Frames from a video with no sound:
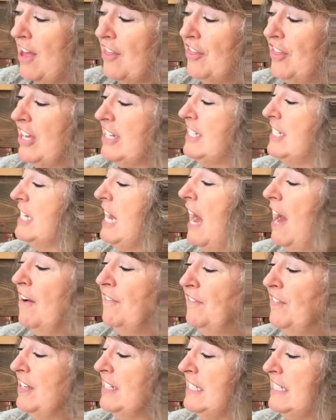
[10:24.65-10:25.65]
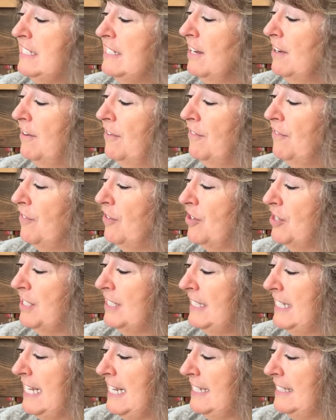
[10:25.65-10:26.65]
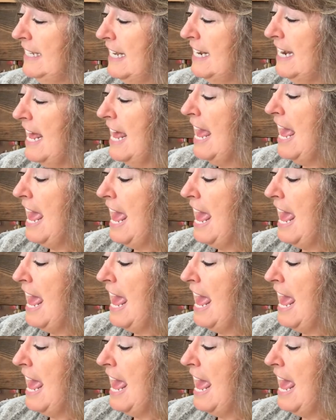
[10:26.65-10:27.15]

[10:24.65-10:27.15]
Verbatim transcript: the toughest first season